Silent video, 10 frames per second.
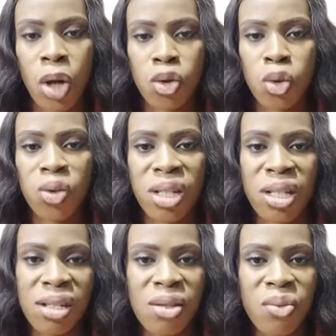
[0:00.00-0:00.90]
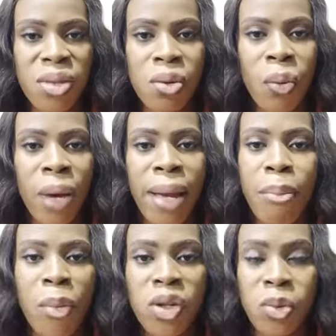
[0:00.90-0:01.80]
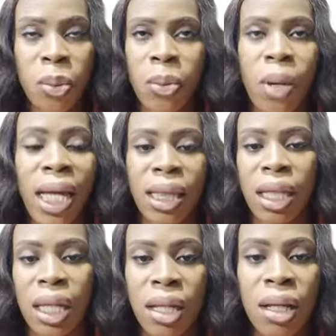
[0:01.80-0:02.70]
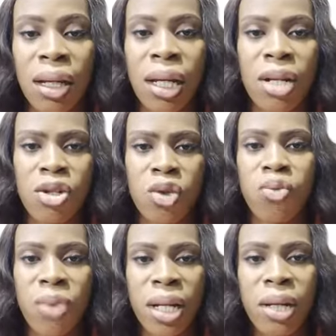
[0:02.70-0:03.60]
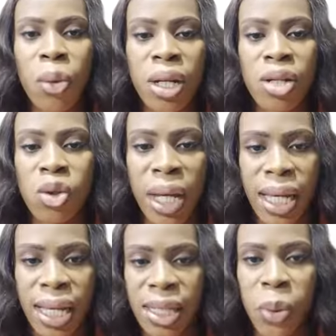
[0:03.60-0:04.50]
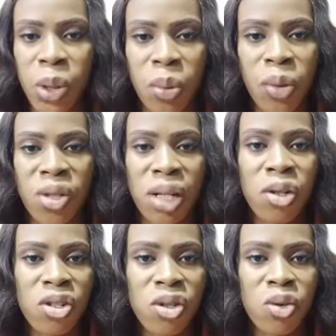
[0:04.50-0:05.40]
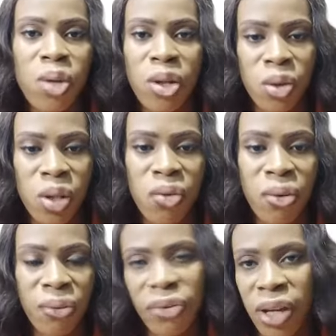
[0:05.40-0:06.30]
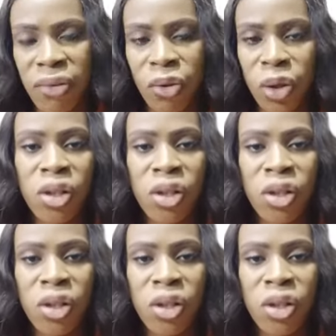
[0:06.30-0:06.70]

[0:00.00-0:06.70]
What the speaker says: So this is the reason why most people, I think, should really go into exports, because you're not just doing yourself a favor.